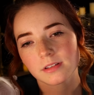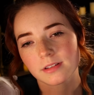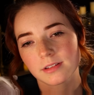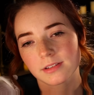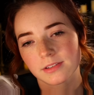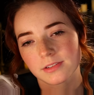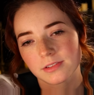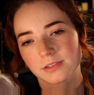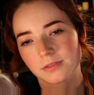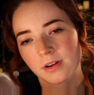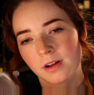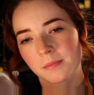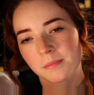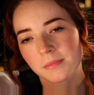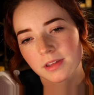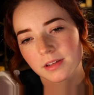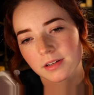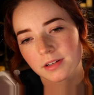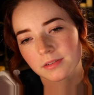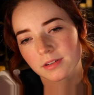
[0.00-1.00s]
I'll just wrap
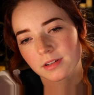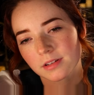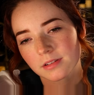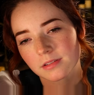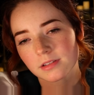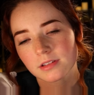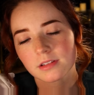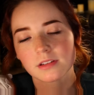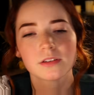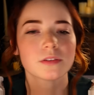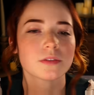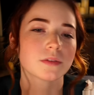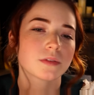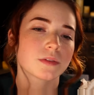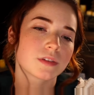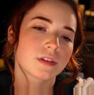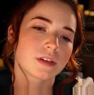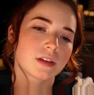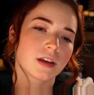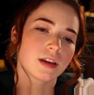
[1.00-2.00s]
that around
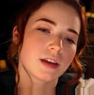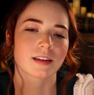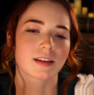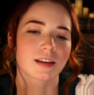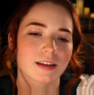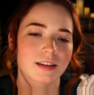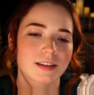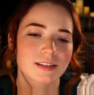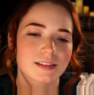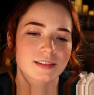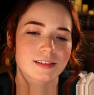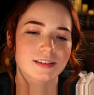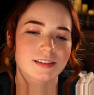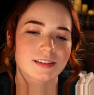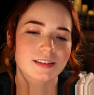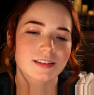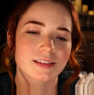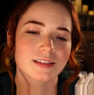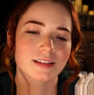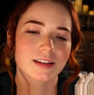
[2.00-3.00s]
you. Nice
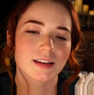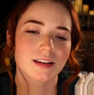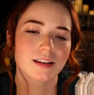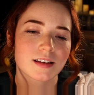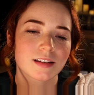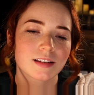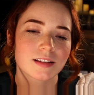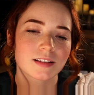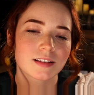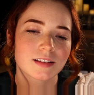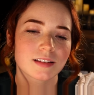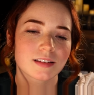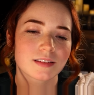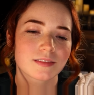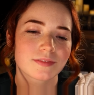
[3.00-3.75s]
and snug.